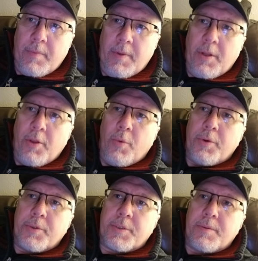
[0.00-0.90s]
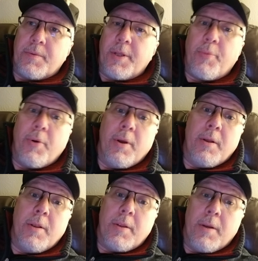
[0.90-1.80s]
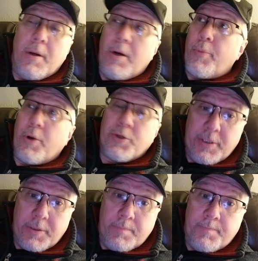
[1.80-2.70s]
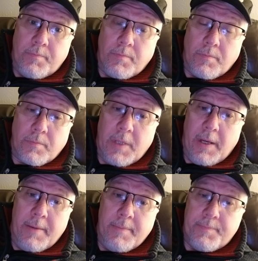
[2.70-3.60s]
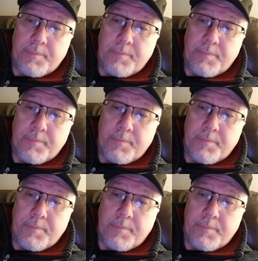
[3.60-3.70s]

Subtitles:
In other words, the oppressionism. Okay?